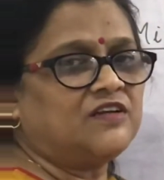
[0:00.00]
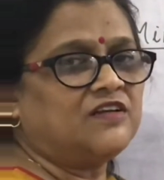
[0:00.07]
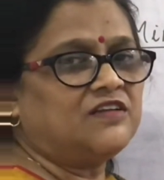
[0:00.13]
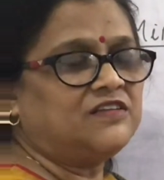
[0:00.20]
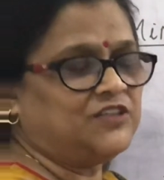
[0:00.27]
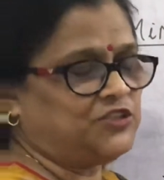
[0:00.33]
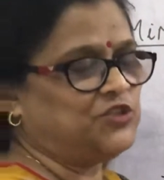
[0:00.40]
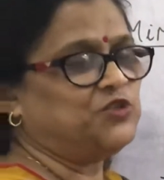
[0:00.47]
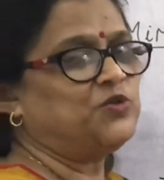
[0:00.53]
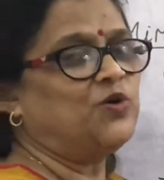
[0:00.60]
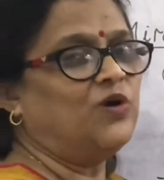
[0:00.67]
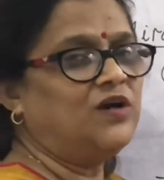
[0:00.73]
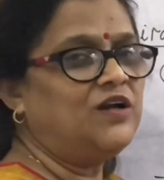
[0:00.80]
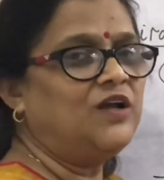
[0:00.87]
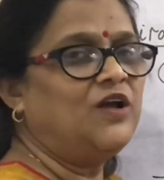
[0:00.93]
This is
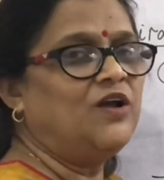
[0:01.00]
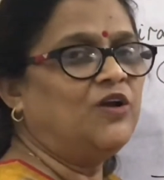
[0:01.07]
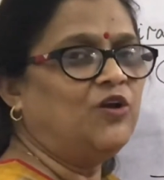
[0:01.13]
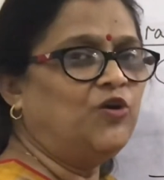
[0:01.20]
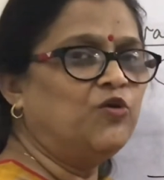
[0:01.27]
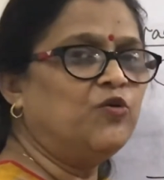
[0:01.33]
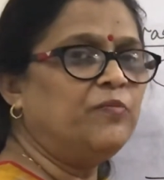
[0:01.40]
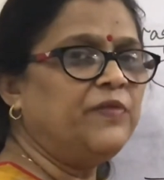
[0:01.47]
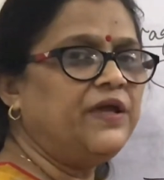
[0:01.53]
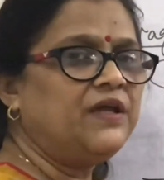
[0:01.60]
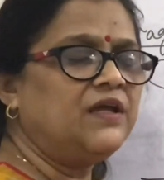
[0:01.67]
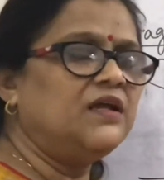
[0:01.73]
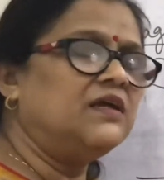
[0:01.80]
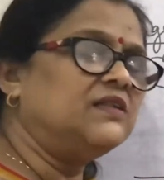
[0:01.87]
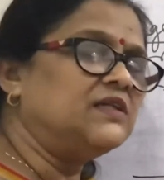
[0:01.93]
called looming,
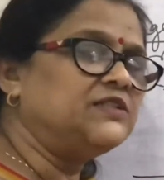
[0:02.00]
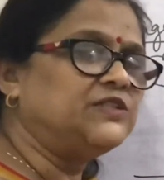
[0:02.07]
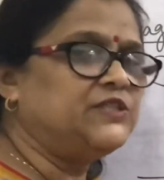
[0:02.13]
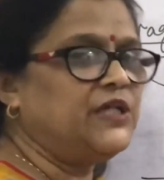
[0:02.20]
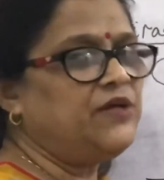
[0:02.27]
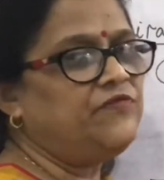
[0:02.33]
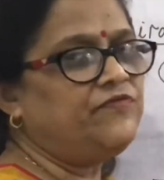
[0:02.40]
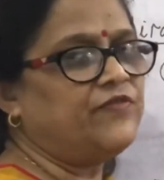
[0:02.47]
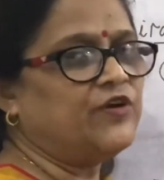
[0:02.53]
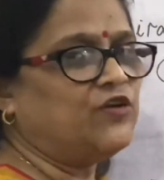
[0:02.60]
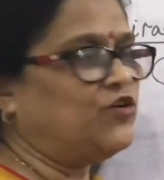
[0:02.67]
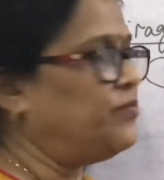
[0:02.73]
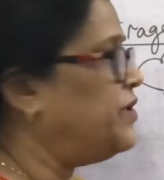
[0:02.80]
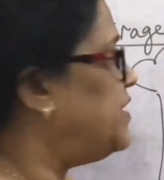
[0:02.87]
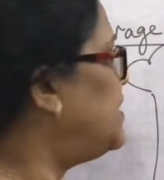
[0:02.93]
the same
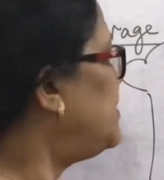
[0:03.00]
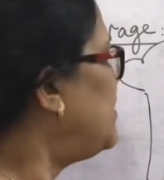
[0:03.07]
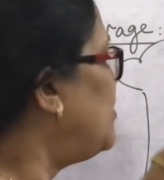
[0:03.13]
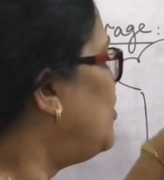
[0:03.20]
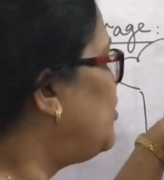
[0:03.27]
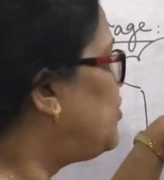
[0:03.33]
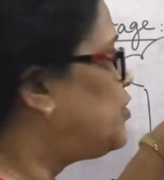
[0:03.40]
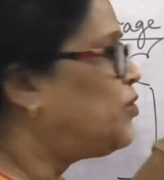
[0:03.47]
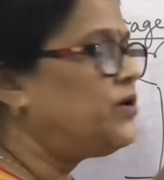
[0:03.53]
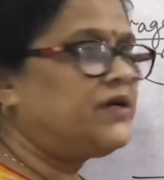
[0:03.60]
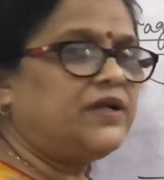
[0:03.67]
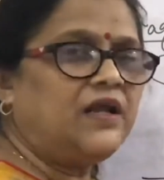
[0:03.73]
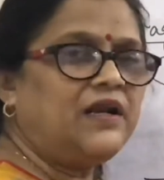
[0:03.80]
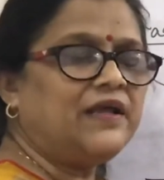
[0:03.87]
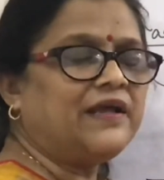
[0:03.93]
phenomenon,
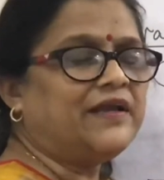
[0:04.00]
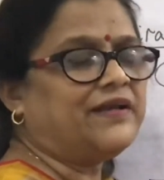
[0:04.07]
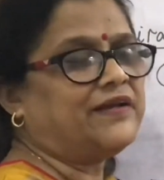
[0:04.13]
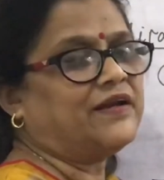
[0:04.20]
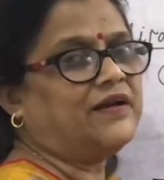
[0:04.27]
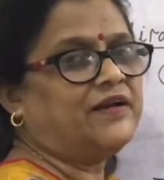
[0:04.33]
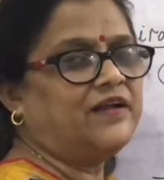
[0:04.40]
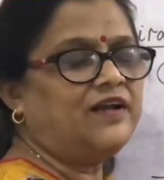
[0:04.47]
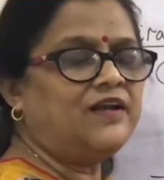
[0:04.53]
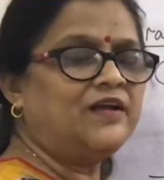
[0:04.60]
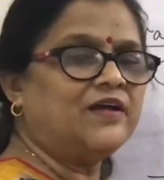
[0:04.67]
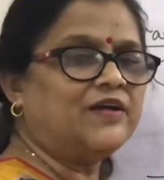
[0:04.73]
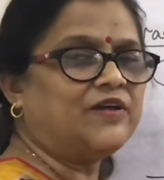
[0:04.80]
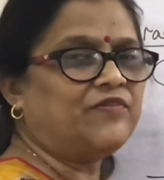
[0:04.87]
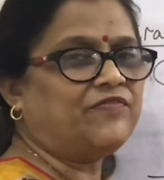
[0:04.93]
total internal
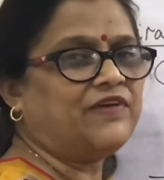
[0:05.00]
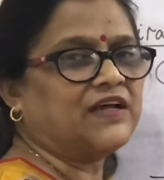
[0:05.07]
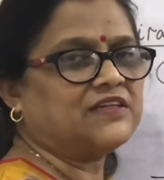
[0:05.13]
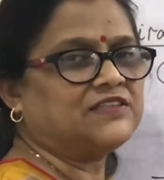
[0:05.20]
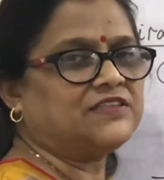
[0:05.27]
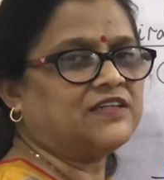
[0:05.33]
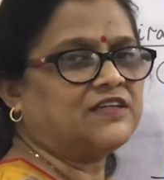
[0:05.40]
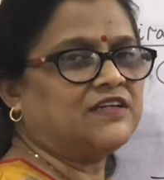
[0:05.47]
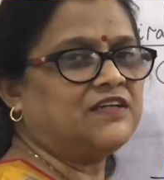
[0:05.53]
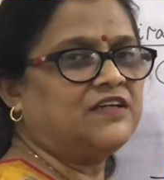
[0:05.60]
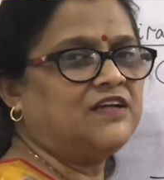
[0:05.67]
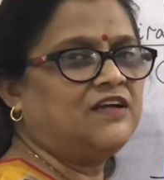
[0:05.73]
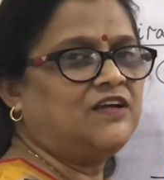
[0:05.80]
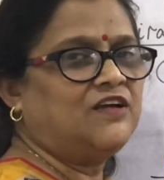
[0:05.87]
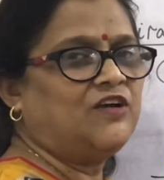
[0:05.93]
reflection.
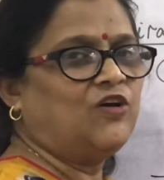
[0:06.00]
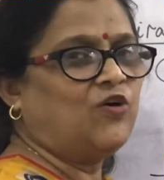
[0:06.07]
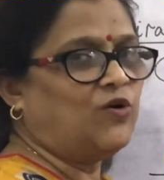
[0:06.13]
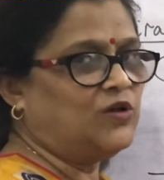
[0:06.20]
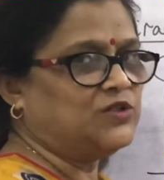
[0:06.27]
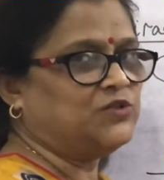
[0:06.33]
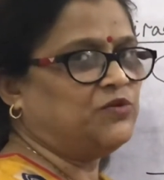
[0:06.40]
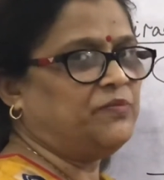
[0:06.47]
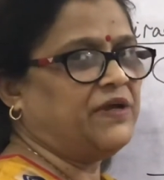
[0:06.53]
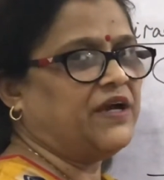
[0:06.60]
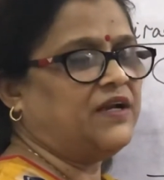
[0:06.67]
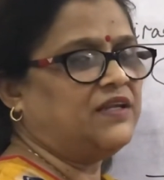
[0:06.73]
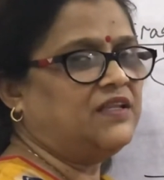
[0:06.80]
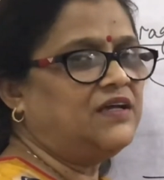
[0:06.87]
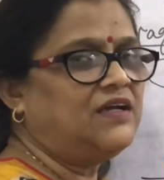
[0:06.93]
Also
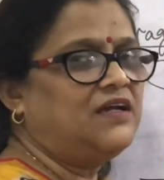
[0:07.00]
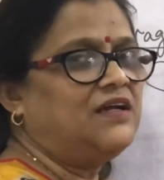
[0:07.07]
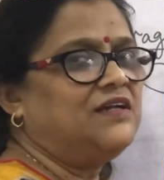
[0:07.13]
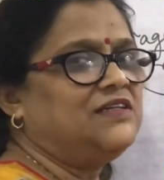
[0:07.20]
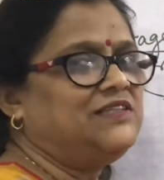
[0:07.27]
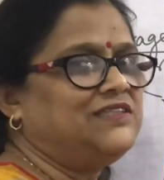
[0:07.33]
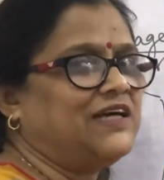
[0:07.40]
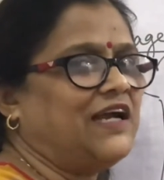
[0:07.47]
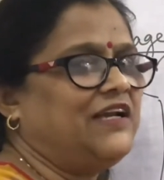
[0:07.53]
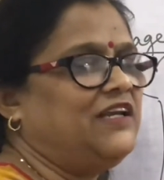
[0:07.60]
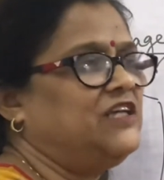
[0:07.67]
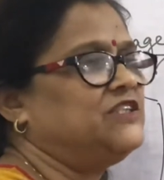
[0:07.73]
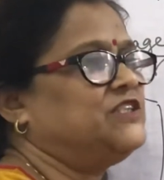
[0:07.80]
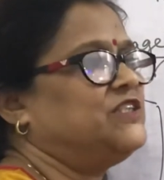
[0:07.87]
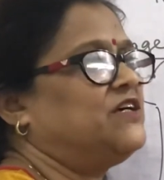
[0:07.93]
behind the shiny
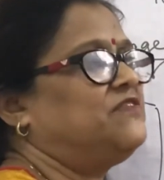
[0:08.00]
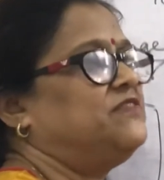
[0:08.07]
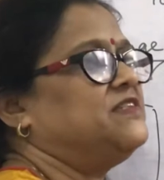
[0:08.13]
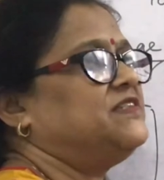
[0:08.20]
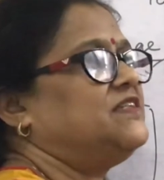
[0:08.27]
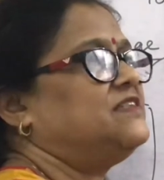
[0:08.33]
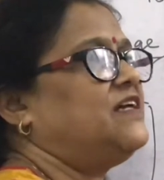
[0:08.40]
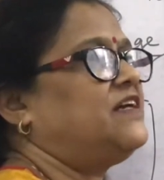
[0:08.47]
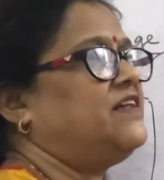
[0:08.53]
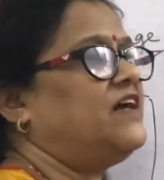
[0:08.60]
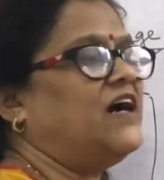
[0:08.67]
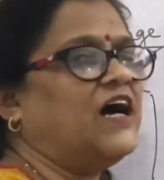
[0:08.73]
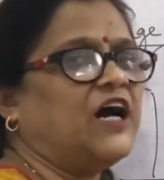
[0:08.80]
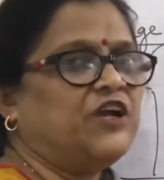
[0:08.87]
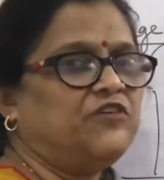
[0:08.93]
surfaces at the
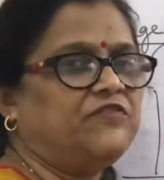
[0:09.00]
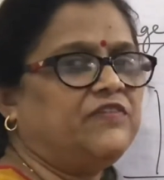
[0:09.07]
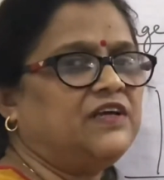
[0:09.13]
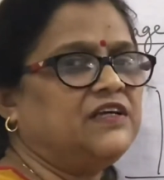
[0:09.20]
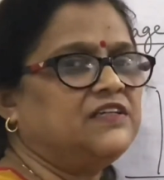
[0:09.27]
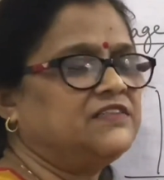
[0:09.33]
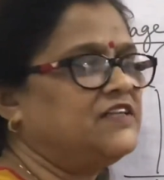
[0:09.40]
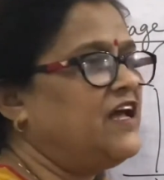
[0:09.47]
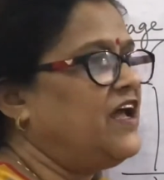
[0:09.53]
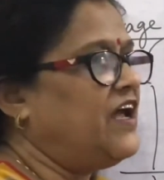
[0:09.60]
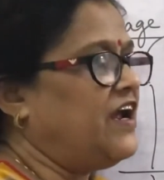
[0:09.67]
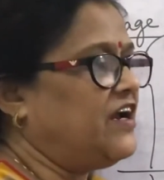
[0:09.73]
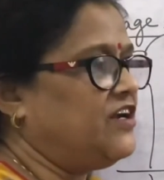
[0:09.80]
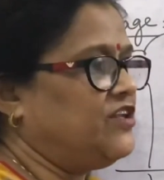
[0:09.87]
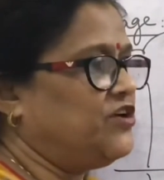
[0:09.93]
highways,
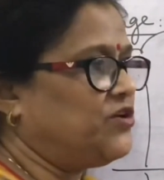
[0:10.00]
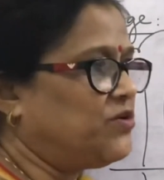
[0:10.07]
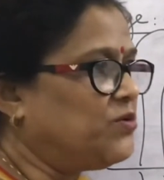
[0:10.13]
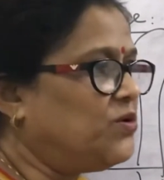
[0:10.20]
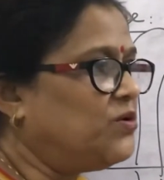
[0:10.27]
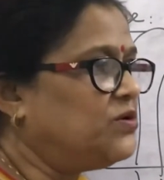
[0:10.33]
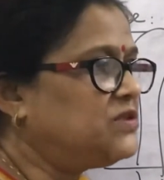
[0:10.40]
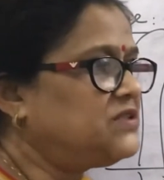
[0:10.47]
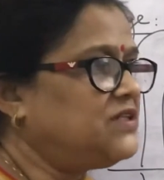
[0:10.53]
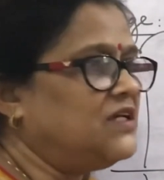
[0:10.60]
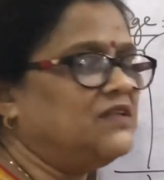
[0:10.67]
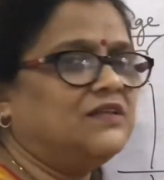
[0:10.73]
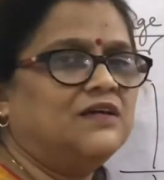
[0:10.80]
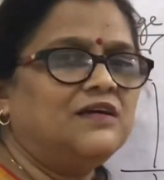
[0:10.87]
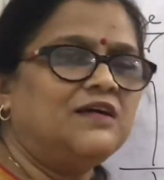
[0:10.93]
at the roads
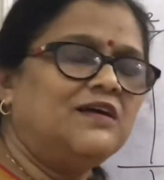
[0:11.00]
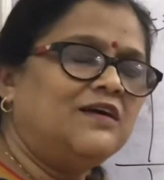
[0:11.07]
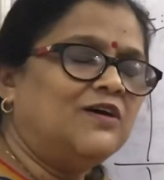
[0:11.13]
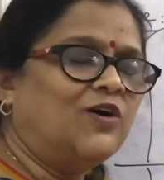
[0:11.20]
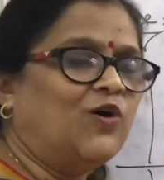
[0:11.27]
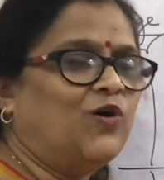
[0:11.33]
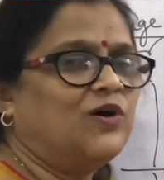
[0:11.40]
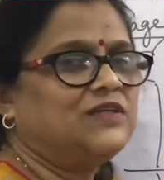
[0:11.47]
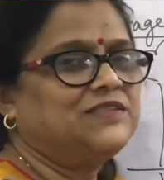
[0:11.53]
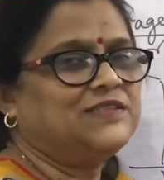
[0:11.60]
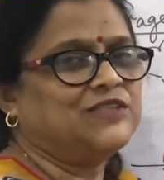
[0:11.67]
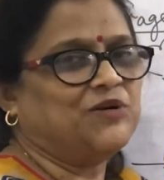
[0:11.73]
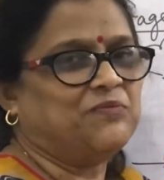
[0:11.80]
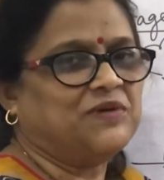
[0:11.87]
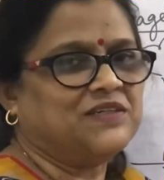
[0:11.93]
in the hot
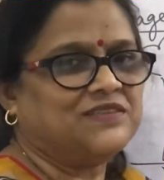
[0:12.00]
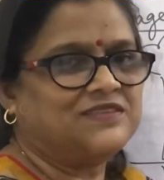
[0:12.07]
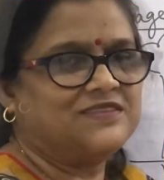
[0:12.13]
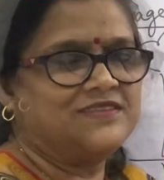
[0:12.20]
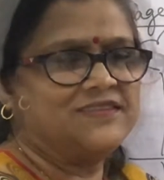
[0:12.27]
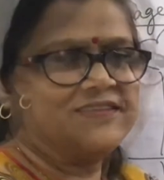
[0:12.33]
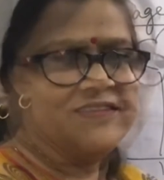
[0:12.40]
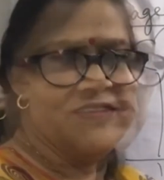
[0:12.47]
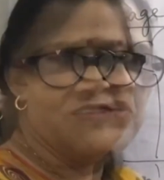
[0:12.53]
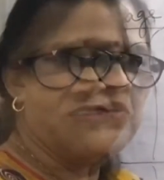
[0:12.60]
summers. Now,